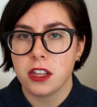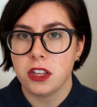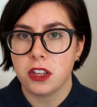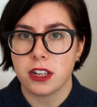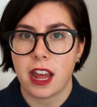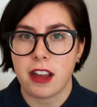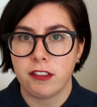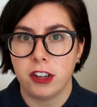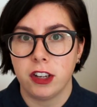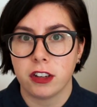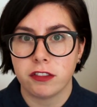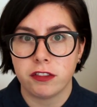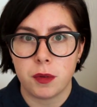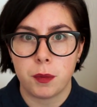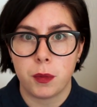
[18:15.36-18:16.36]
you can have a
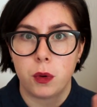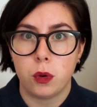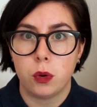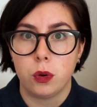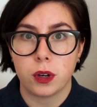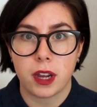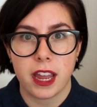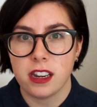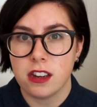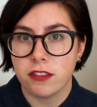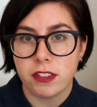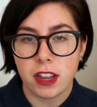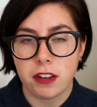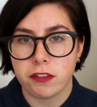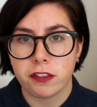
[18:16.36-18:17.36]
look for more kind
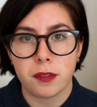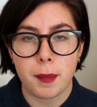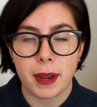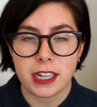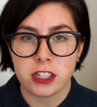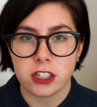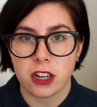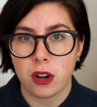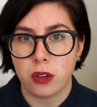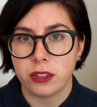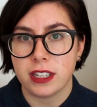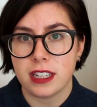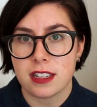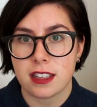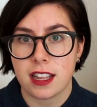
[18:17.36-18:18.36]
of information
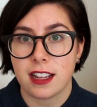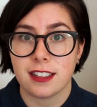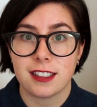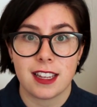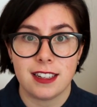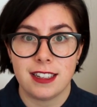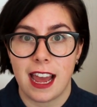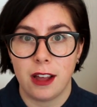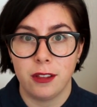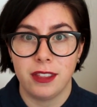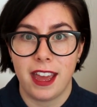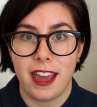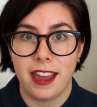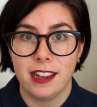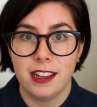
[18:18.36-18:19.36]
on these things down
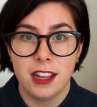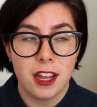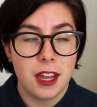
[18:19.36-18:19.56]
there.